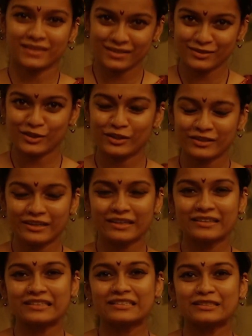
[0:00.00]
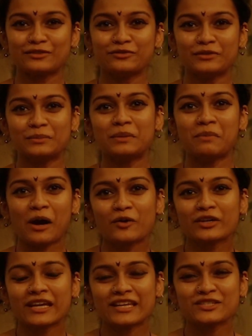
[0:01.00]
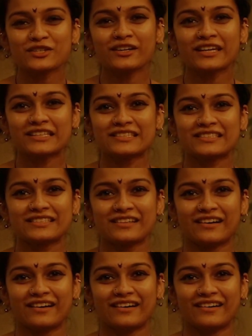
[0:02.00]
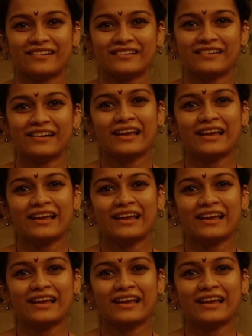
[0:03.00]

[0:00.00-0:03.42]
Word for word: Considering this is a film about nature, it's uh,